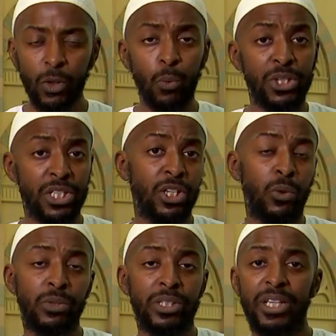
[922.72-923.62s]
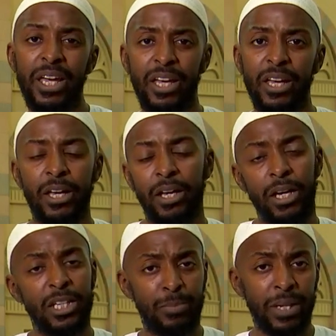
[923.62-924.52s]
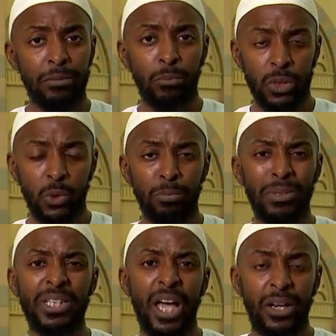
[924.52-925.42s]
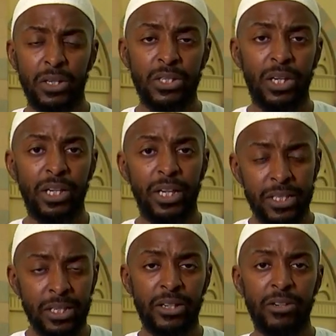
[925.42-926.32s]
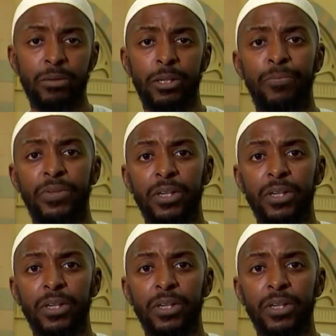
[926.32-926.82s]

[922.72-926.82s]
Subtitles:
which is known today as being what's called Madain al-Saleh in Saudi Arabia.